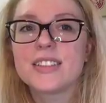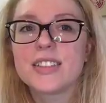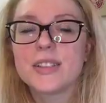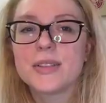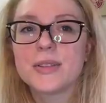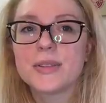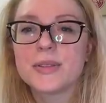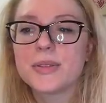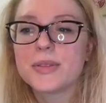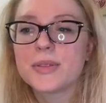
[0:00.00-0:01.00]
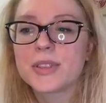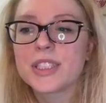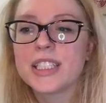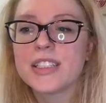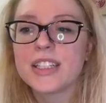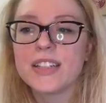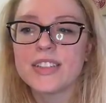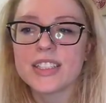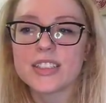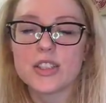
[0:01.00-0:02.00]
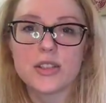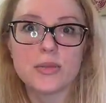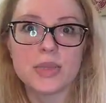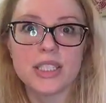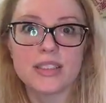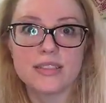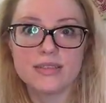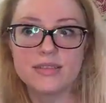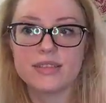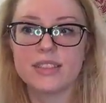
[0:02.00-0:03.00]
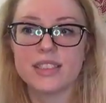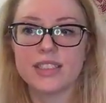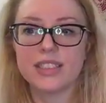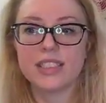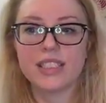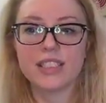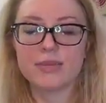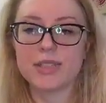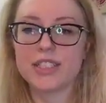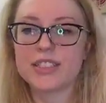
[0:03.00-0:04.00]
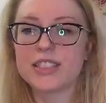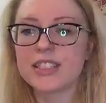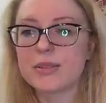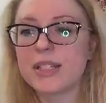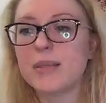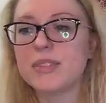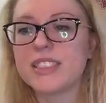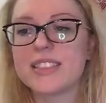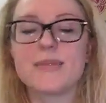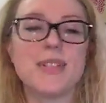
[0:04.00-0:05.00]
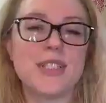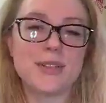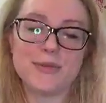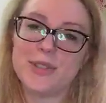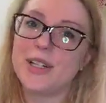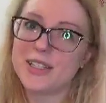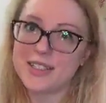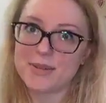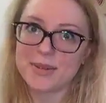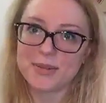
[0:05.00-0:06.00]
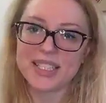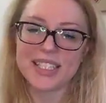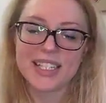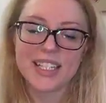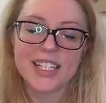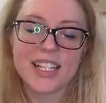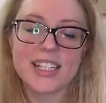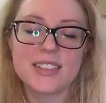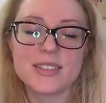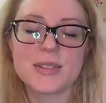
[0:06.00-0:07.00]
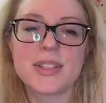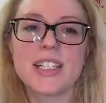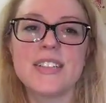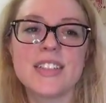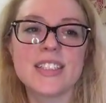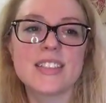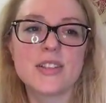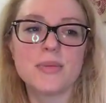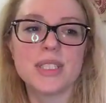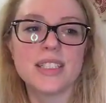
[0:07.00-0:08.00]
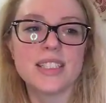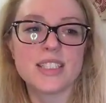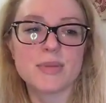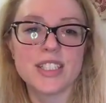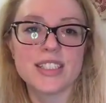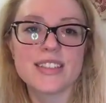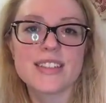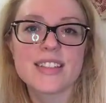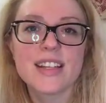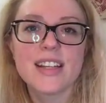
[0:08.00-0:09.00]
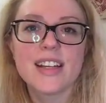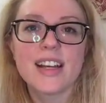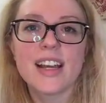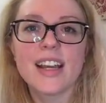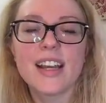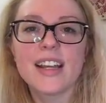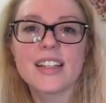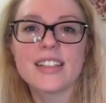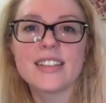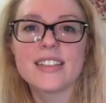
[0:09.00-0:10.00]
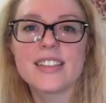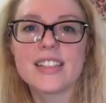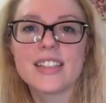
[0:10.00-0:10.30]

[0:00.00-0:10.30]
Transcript: So we're here having this human experience. Emily says me too. Awesome, Emily. So we're all having this human experience, and